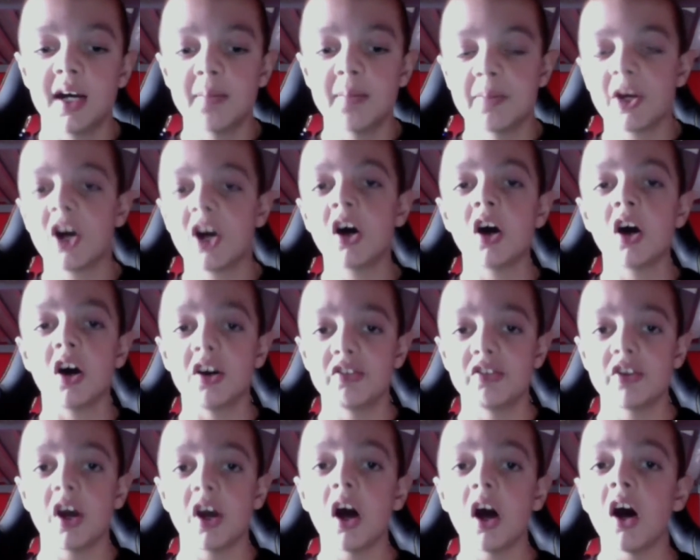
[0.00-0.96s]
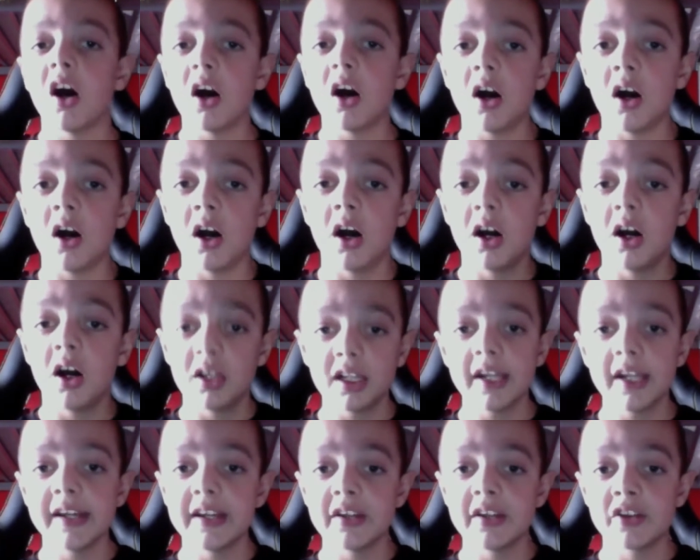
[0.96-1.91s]
halved. Our
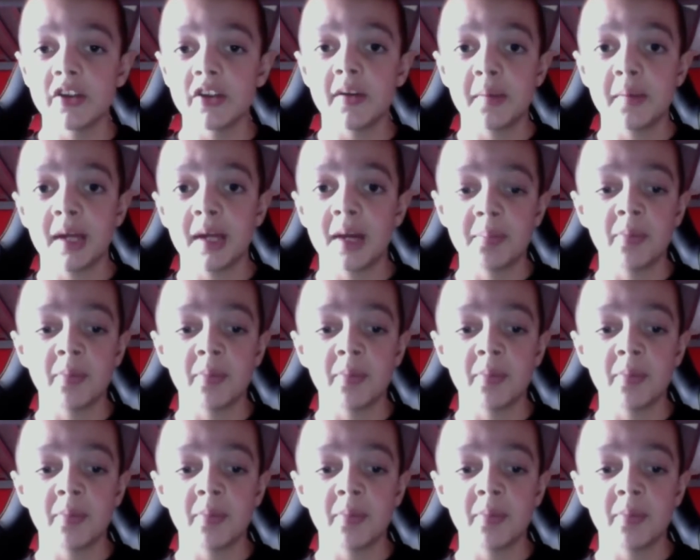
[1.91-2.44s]
lead that we had